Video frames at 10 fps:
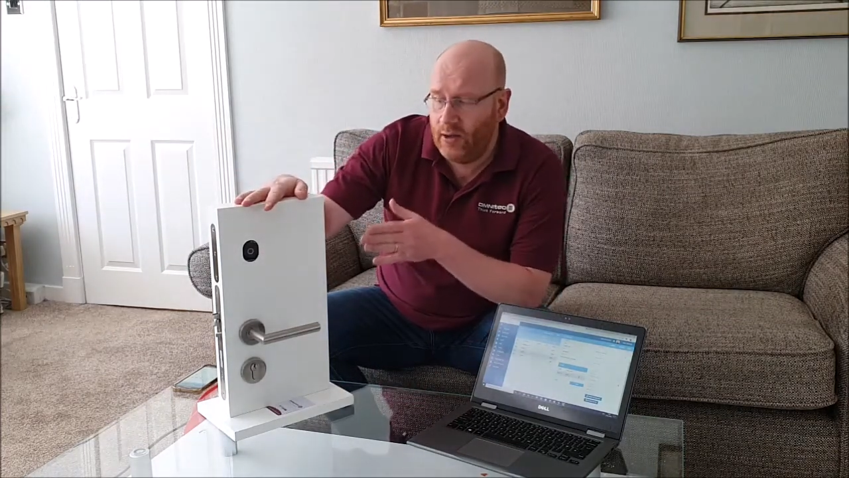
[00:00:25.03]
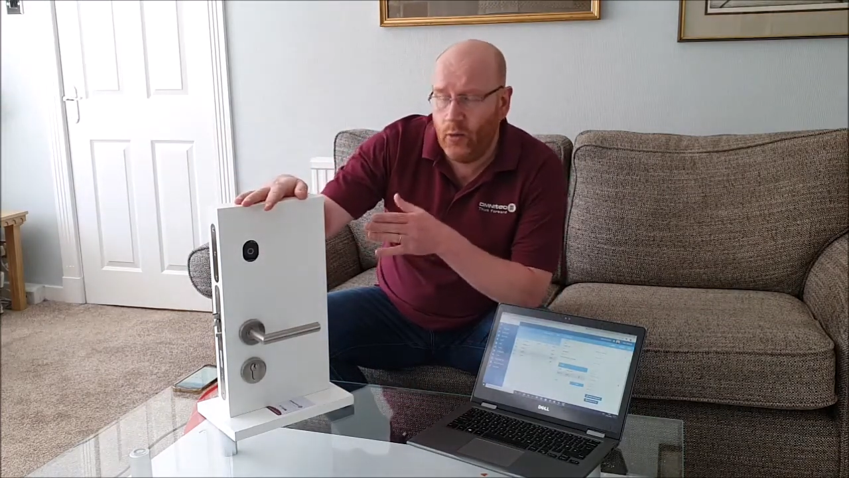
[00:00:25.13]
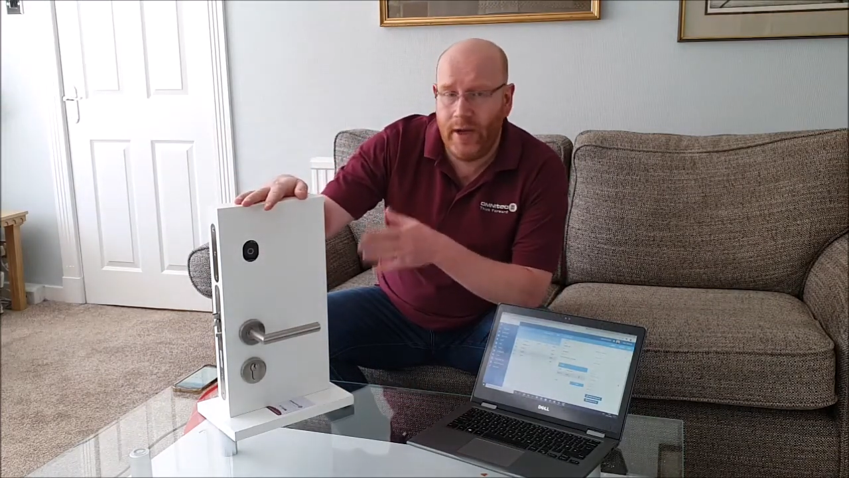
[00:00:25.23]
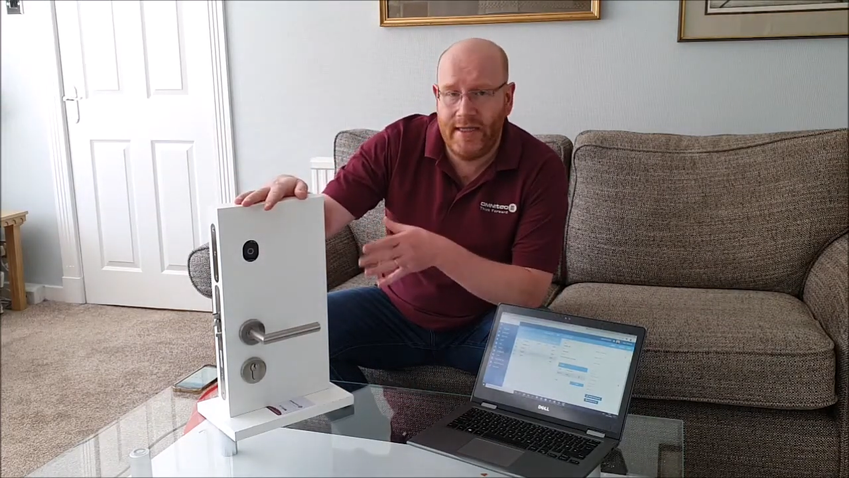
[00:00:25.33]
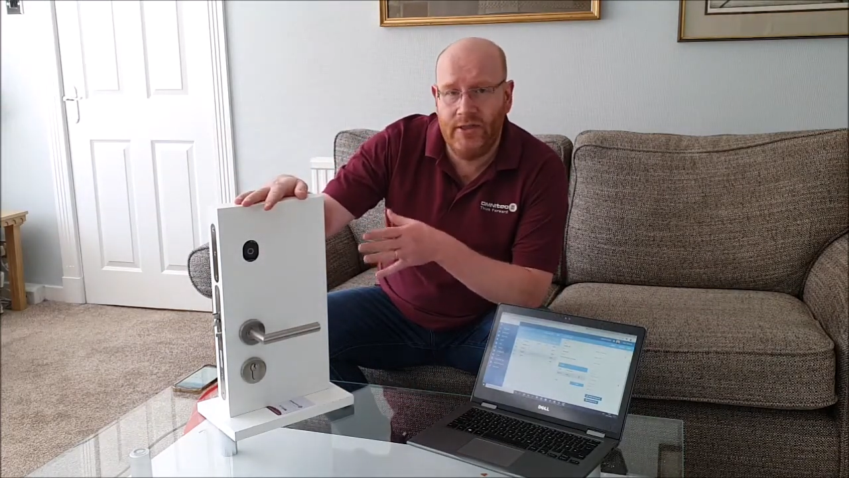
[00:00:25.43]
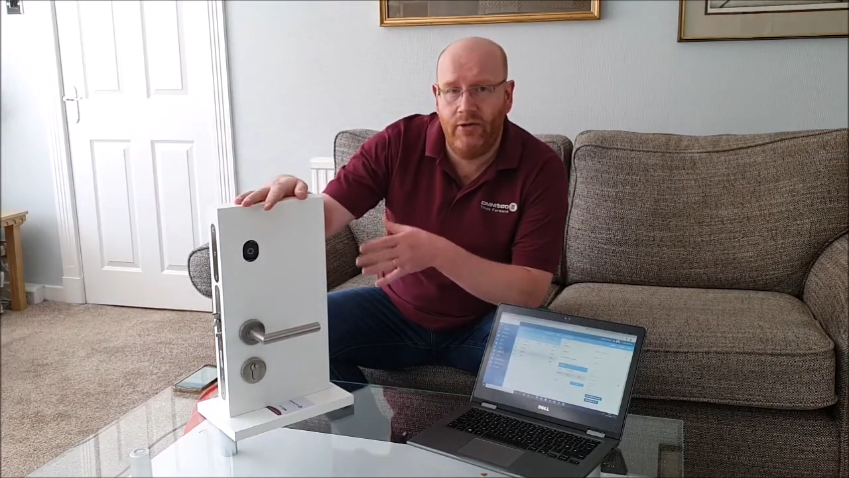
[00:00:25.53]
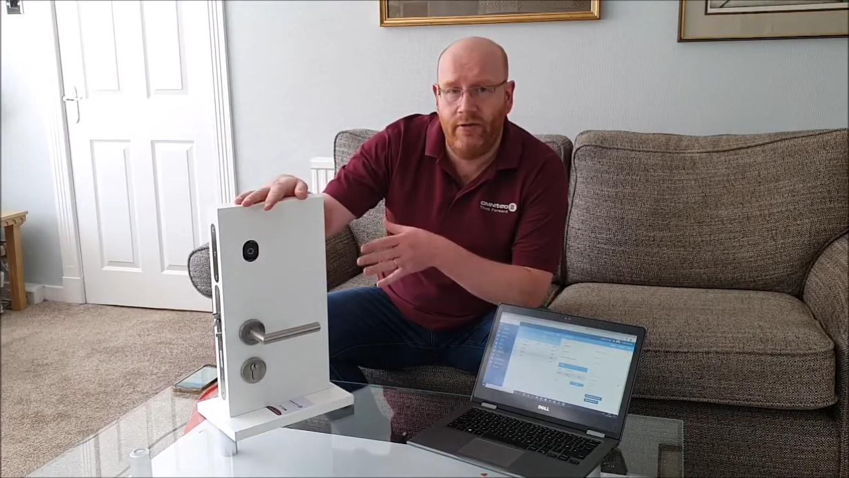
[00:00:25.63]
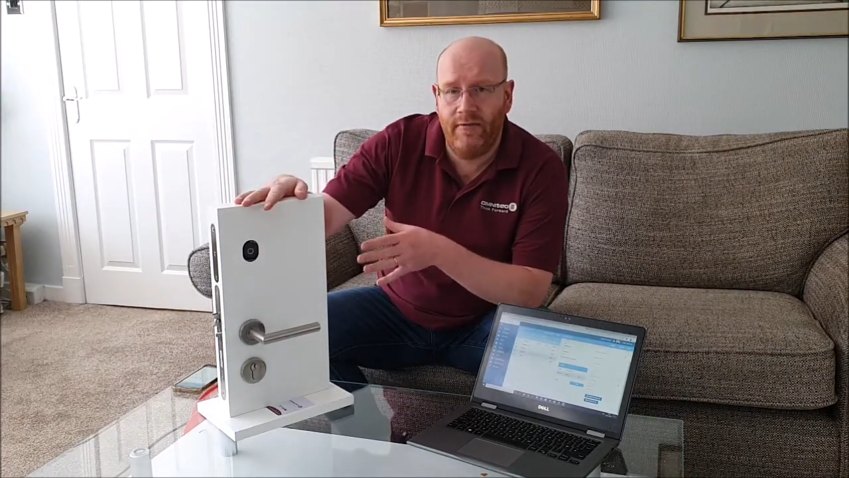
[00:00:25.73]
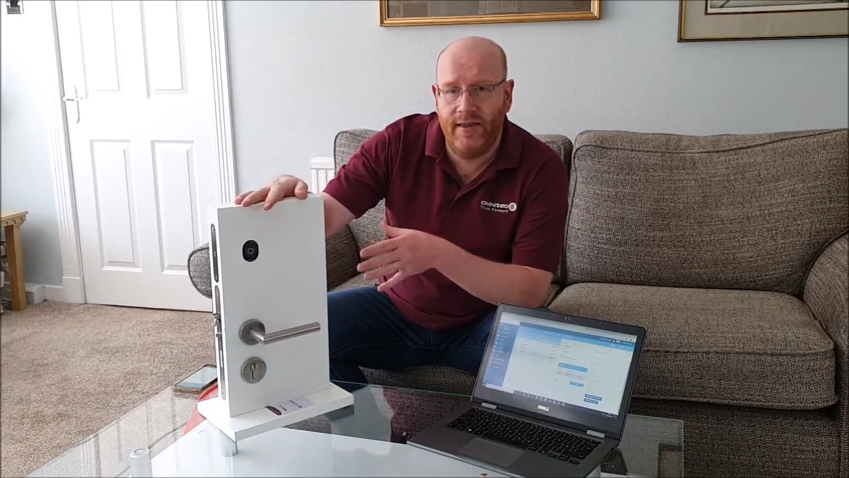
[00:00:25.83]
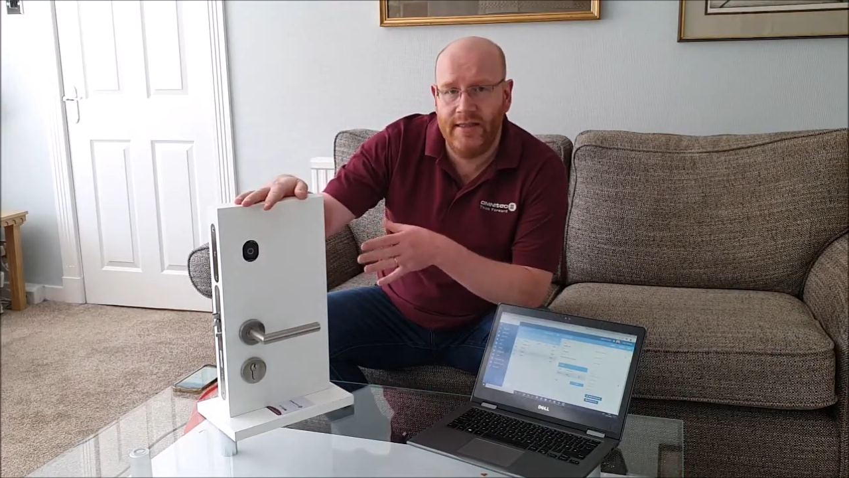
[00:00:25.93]
quick tour
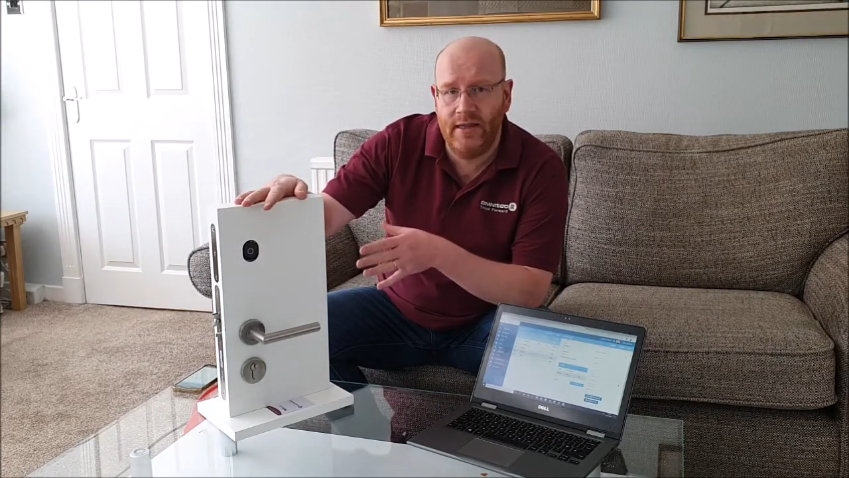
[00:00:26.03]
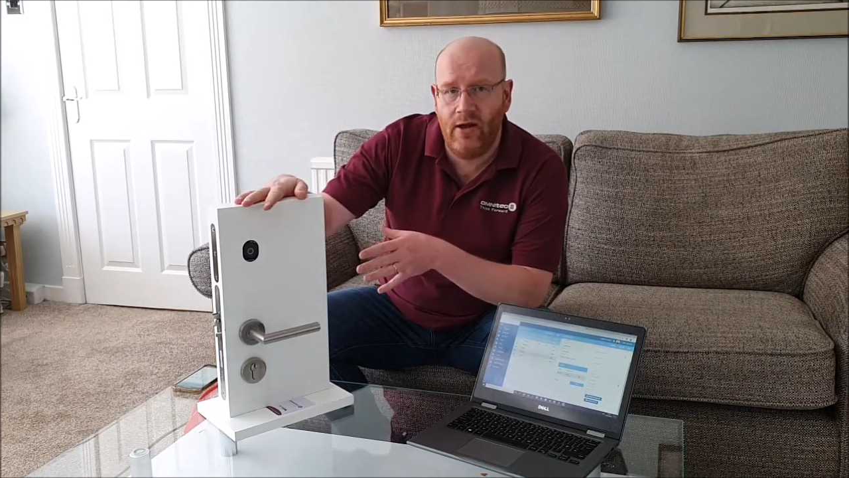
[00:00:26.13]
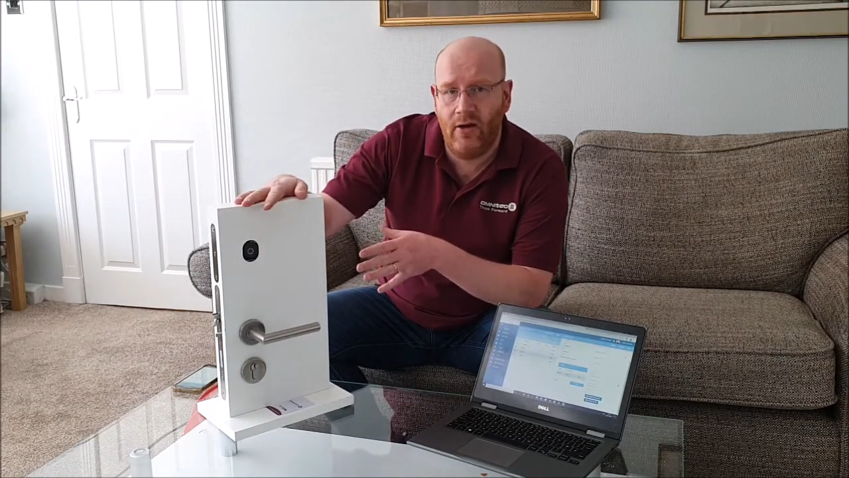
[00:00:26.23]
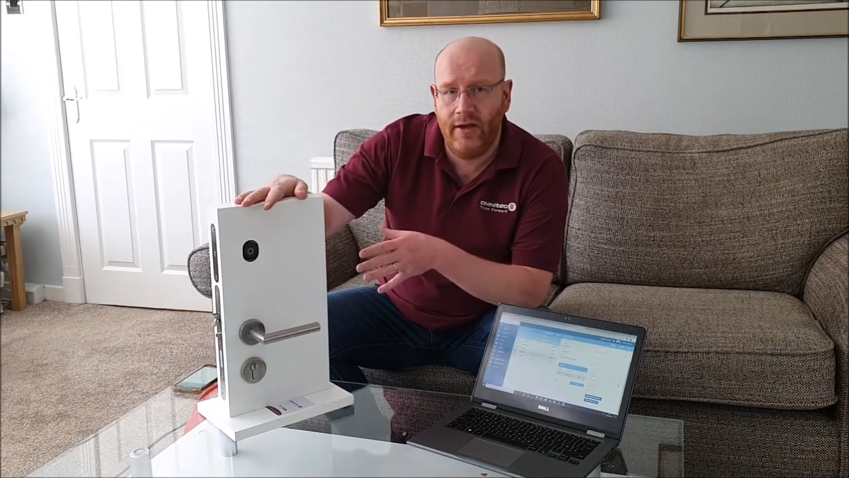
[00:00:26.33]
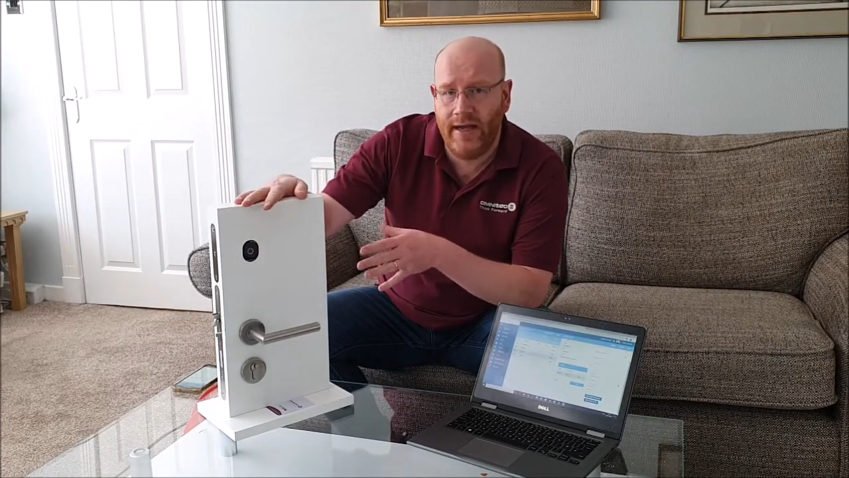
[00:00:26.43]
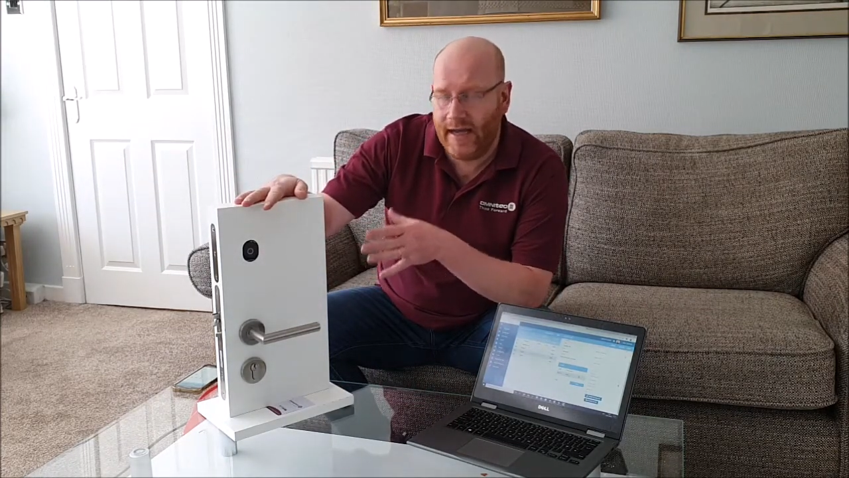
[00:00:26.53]
of this lock.